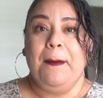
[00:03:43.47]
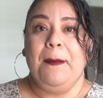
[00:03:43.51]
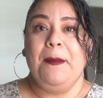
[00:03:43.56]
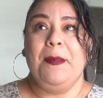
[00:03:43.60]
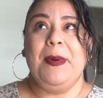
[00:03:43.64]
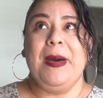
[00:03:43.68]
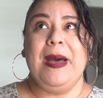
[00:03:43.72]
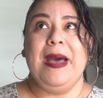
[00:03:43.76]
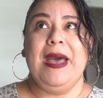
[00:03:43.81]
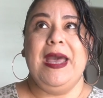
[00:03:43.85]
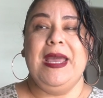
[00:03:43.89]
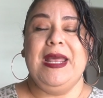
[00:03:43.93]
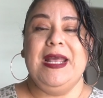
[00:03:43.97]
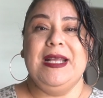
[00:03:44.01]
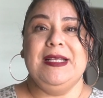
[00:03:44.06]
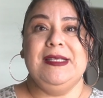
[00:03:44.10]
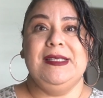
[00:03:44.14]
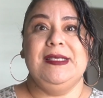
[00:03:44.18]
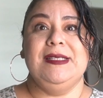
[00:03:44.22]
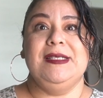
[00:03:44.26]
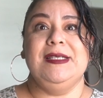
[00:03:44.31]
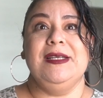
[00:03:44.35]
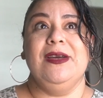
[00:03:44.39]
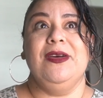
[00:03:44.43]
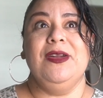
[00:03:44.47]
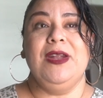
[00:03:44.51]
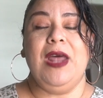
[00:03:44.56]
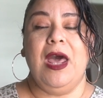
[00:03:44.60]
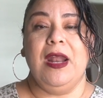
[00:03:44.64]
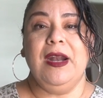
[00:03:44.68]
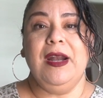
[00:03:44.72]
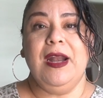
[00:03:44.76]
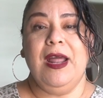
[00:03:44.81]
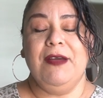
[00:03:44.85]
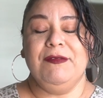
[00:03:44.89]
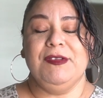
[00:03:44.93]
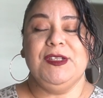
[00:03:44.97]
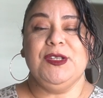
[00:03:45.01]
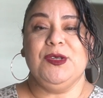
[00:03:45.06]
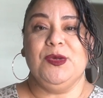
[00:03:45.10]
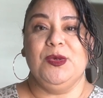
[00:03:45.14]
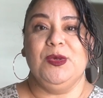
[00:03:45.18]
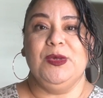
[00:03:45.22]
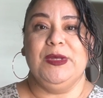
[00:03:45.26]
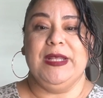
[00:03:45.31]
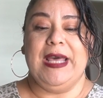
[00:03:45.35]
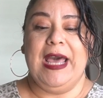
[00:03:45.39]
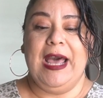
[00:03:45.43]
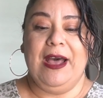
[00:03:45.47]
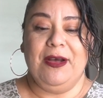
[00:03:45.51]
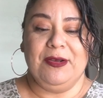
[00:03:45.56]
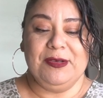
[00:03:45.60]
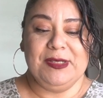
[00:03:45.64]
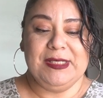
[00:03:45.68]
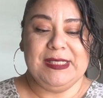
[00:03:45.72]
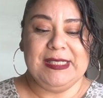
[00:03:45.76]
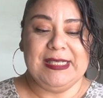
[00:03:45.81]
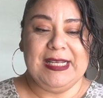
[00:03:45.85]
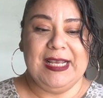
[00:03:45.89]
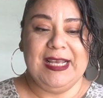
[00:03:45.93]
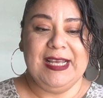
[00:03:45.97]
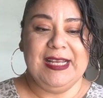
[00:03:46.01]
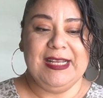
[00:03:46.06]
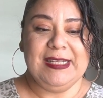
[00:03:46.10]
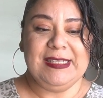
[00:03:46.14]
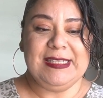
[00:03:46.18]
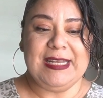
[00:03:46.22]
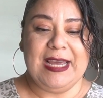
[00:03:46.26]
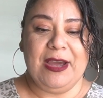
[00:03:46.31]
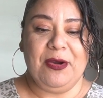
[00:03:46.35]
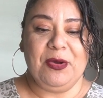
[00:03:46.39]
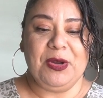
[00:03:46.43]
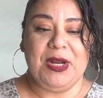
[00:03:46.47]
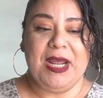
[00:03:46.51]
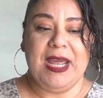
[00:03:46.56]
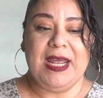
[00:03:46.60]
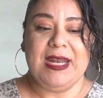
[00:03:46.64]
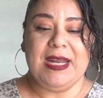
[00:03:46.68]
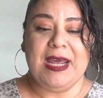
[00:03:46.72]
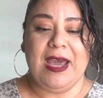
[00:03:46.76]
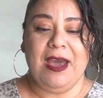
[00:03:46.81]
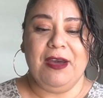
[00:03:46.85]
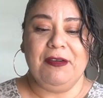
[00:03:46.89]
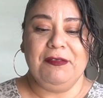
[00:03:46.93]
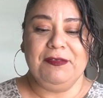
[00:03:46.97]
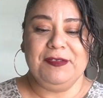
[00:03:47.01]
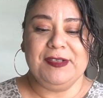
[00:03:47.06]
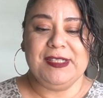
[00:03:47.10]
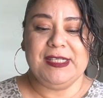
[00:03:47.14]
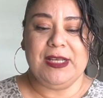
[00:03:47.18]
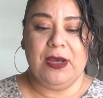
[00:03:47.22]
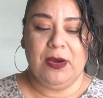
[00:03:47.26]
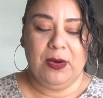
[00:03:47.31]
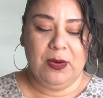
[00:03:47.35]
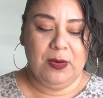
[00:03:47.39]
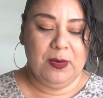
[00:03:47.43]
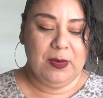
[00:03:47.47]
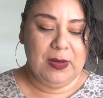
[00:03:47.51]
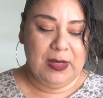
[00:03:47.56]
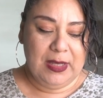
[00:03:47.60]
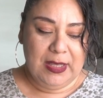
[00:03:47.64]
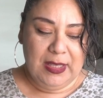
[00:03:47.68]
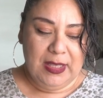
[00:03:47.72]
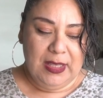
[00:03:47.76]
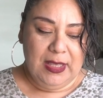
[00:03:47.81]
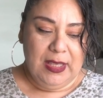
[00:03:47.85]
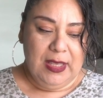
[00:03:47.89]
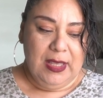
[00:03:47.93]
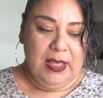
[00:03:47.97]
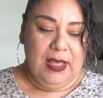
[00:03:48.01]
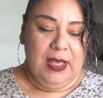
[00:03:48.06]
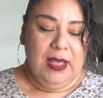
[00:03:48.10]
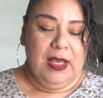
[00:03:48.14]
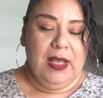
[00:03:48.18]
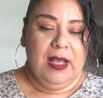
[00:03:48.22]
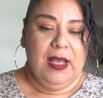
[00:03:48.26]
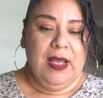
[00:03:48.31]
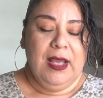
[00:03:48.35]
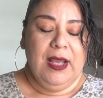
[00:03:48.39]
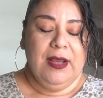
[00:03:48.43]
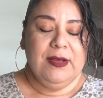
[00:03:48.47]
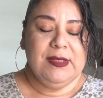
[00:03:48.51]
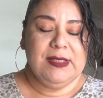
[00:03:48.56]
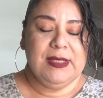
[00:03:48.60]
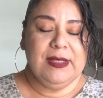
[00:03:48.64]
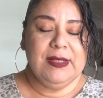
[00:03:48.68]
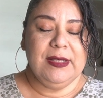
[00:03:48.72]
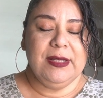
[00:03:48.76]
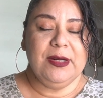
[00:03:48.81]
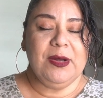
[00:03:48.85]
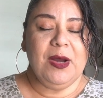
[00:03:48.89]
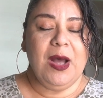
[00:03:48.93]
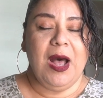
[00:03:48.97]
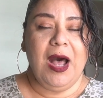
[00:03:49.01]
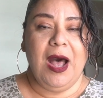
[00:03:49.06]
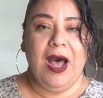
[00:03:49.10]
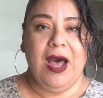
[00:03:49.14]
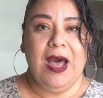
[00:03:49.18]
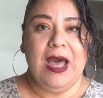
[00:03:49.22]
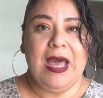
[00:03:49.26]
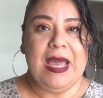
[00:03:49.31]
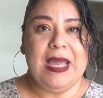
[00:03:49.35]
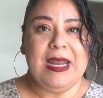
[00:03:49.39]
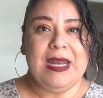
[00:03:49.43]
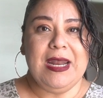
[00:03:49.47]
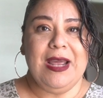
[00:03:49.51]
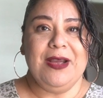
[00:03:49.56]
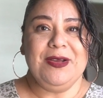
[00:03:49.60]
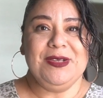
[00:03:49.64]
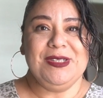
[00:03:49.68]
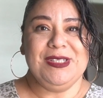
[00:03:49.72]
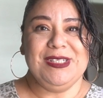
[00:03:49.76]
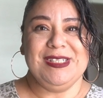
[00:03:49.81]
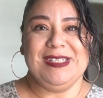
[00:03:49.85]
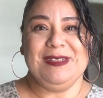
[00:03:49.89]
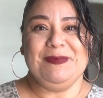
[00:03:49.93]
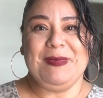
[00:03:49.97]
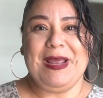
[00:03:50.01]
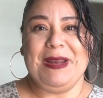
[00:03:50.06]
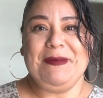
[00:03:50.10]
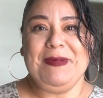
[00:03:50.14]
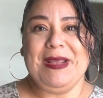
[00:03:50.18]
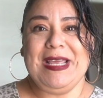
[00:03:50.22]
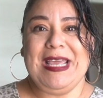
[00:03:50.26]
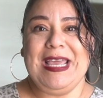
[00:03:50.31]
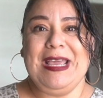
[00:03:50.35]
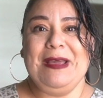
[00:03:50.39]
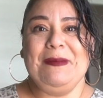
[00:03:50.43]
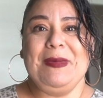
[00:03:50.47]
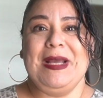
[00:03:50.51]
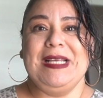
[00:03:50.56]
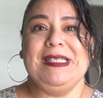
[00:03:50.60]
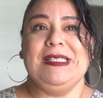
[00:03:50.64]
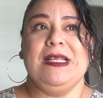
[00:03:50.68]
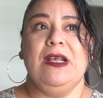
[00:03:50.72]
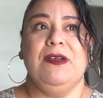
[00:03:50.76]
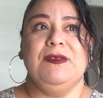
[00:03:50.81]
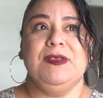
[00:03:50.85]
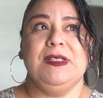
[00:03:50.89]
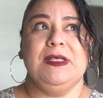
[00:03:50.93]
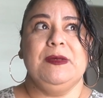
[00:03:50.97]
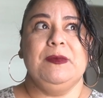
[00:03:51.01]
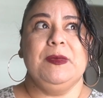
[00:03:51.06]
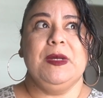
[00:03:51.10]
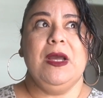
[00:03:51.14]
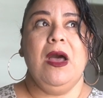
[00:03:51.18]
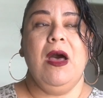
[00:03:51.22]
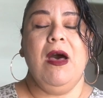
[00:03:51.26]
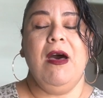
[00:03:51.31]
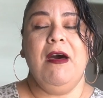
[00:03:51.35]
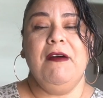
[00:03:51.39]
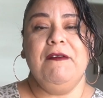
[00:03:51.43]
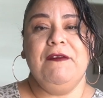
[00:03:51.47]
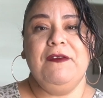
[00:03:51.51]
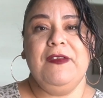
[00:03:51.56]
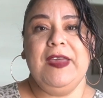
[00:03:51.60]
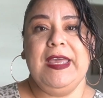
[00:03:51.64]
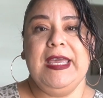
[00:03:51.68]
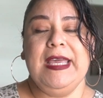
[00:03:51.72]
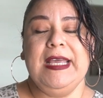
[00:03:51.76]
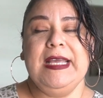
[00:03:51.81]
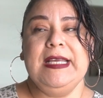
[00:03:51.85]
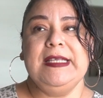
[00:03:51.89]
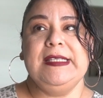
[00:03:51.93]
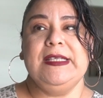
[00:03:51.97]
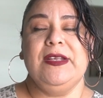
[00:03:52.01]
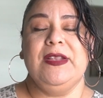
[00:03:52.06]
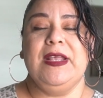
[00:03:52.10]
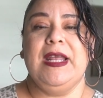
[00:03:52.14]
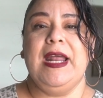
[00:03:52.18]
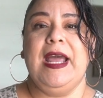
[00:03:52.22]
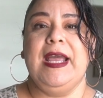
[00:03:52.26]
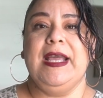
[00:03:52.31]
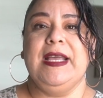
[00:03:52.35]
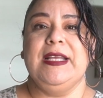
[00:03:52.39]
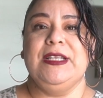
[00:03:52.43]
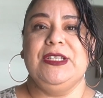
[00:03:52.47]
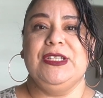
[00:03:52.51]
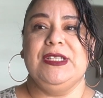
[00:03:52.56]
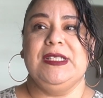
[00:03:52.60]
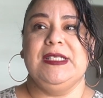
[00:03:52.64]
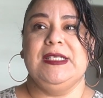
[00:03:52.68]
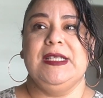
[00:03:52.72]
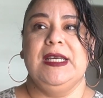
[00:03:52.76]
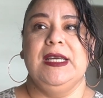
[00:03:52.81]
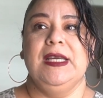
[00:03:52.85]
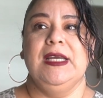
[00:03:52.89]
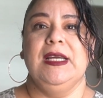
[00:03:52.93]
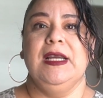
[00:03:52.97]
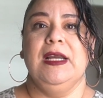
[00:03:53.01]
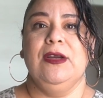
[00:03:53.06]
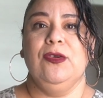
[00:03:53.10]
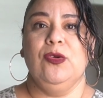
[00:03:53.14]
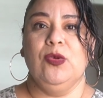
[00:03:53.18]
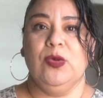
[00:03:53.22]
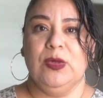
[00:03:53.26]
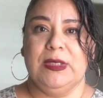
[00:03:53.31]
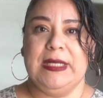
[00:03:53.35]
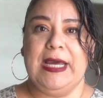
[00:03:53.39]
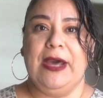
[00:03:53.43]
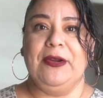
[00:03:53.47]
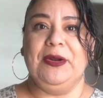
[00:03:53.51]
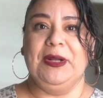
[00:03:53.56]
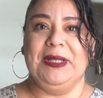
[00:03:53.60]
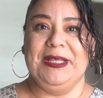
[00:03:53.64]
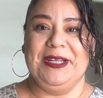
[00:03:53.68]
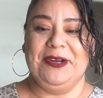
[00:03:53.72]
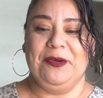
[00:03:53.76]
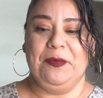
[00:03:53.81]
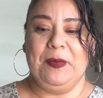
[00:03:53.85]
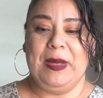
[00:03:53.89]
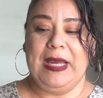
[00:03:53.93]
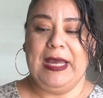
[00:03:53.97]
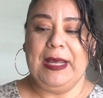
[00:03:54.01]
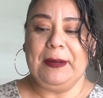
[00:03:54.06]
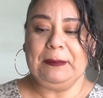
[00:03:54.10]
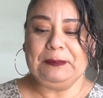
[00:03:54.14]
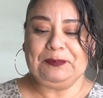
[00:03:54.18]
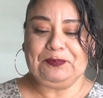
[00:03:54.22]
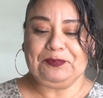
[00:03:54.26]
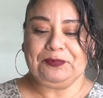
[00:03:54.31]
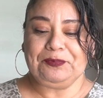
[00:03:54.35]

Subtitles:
but it's still not enough to cool the house down enough. So it's a little hot and I was just making myself some coffee so that I could just cool down a little bit